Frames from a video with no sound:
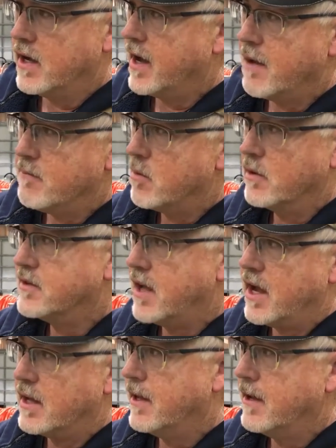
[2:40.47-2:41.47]
I can't remember
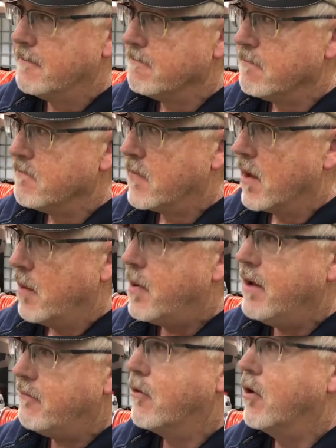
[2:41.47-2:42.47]
exactly.
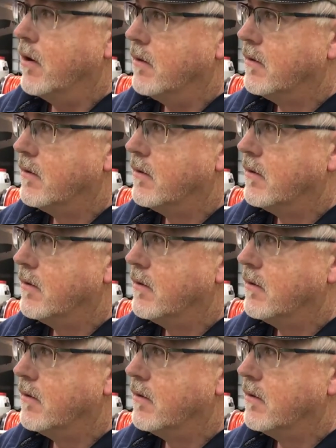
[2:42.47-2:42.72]
Paid for it.